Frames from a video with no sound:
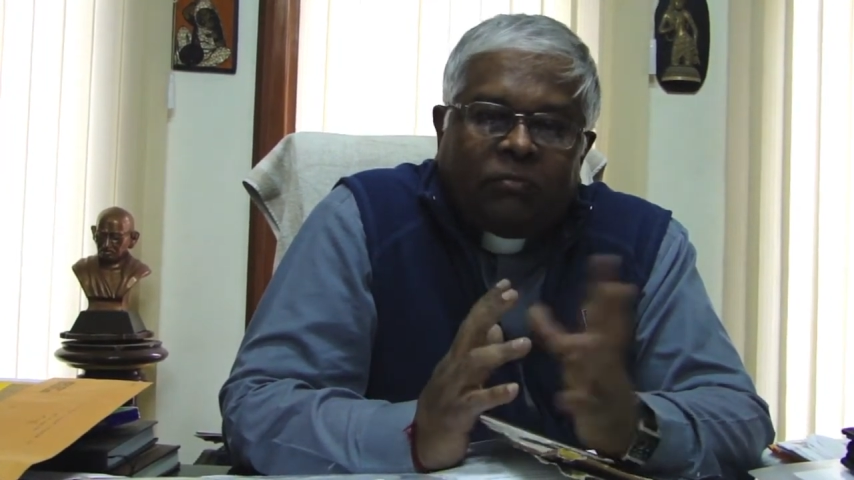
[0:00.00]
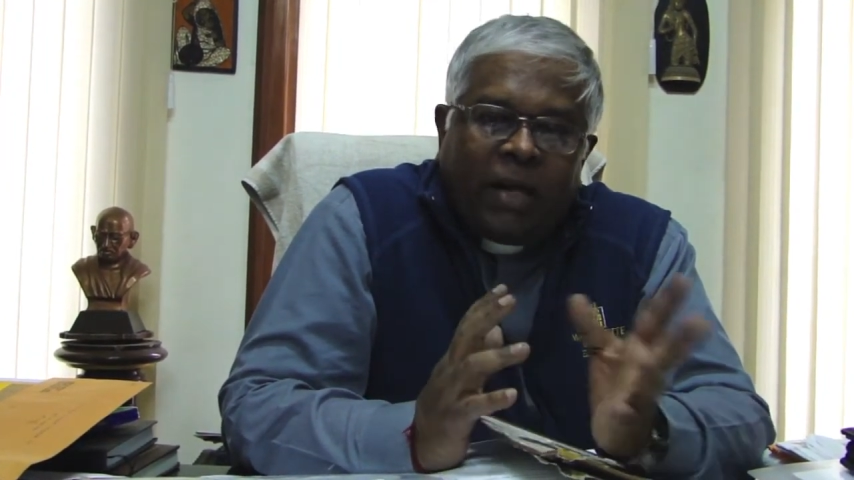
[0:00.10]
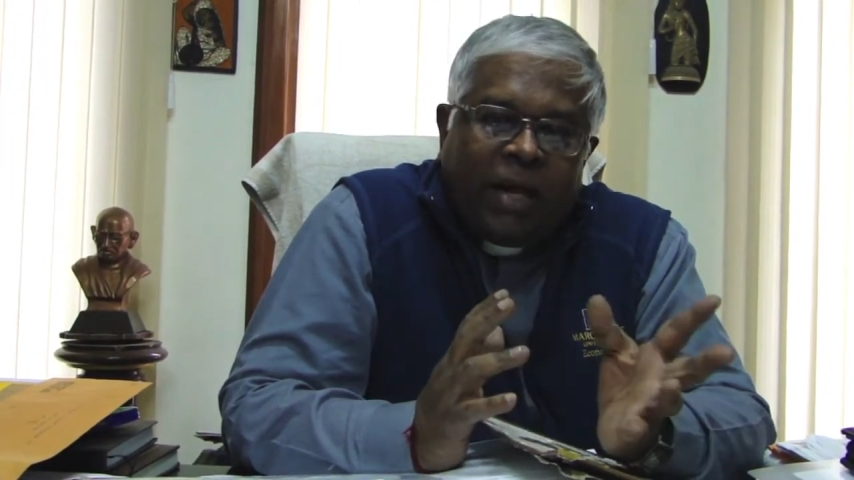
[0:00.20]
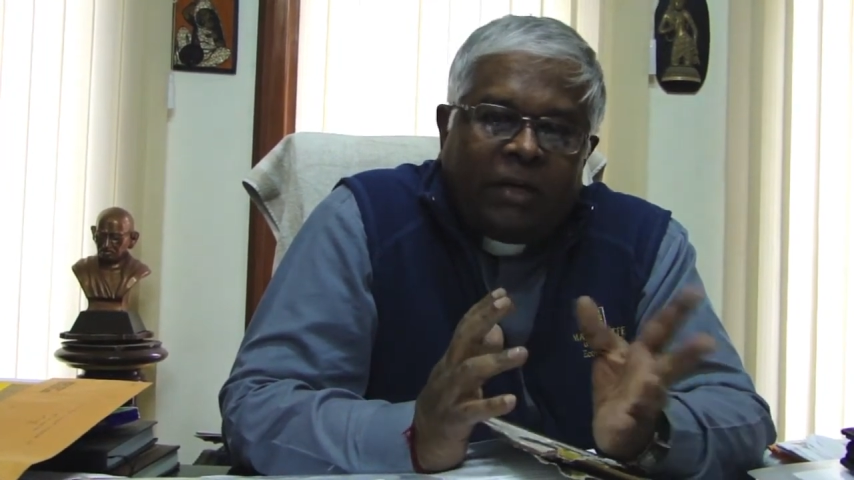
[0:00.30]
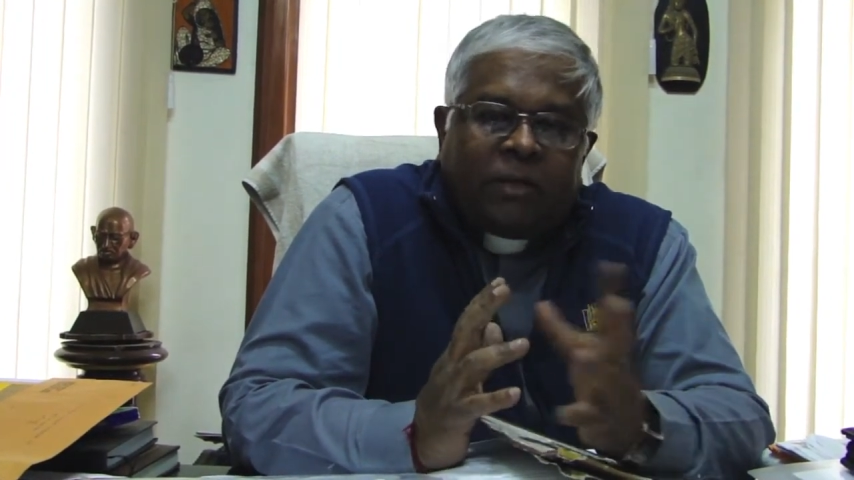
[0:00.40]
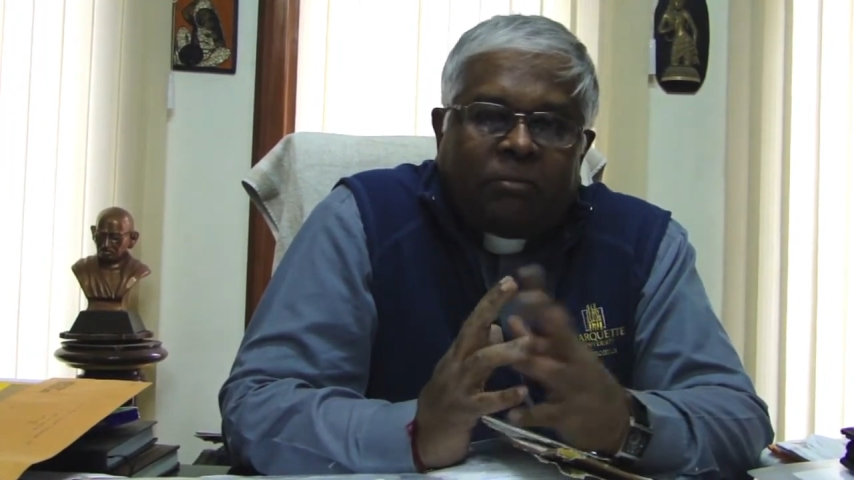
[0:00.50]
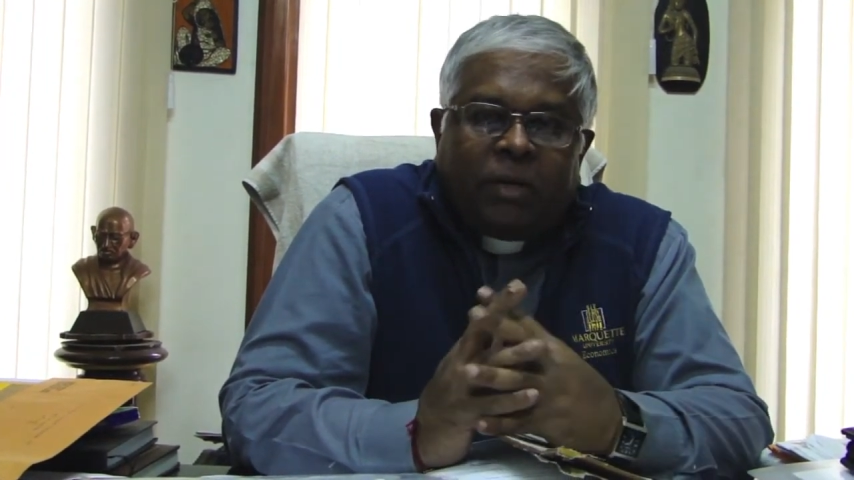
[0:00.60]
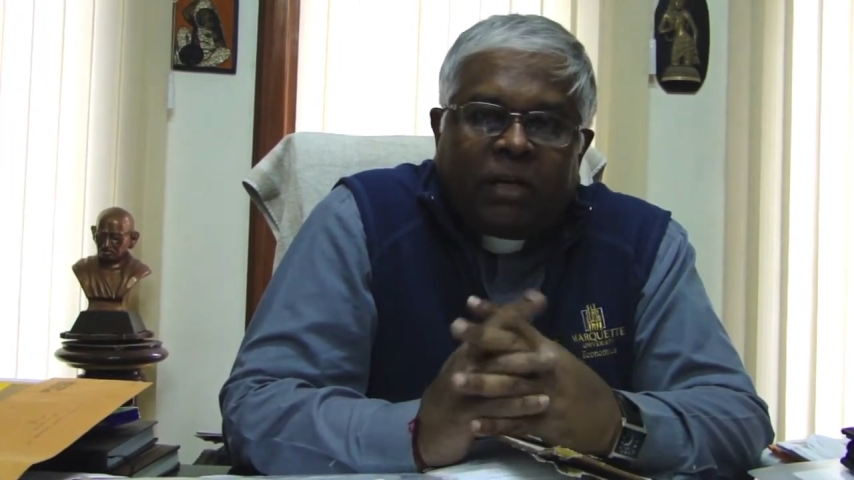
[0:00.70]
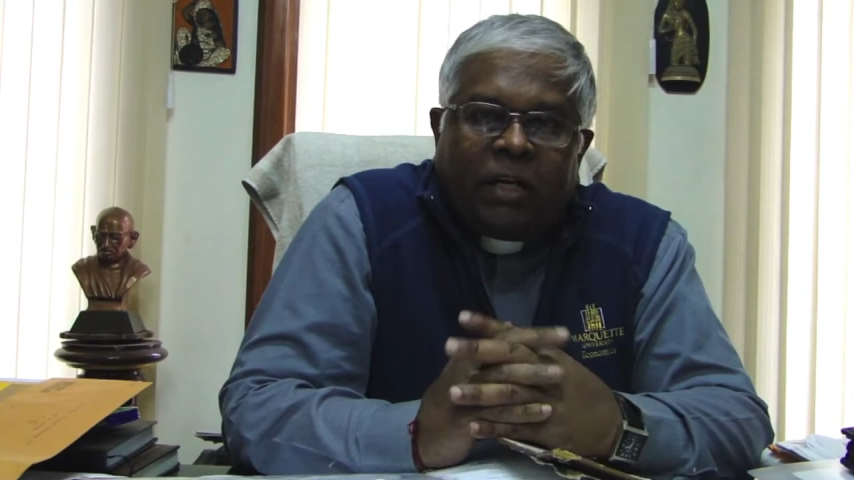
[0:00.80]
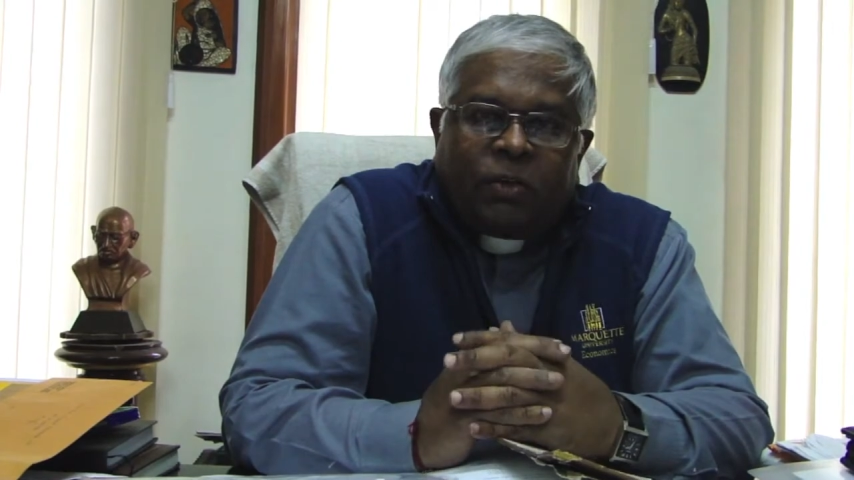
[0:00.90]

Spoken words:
and Marquette